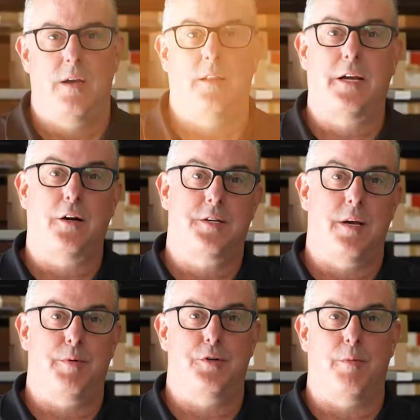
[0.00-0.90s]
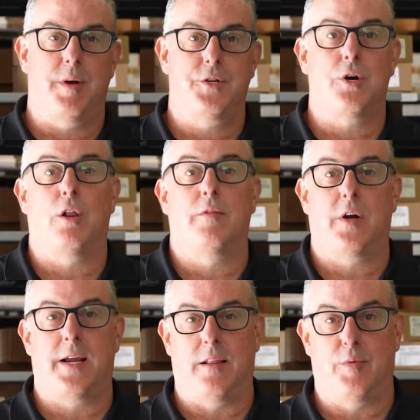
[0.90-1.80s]
Like our temperature bench, all of
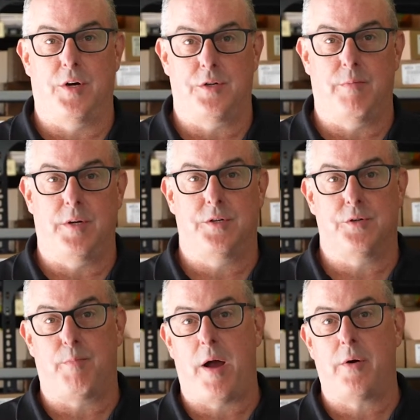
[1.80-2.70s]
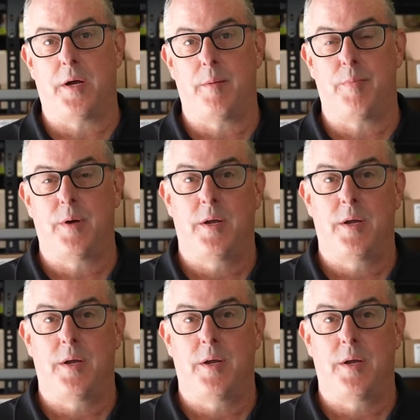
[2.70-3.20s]
our calibration benches are powered up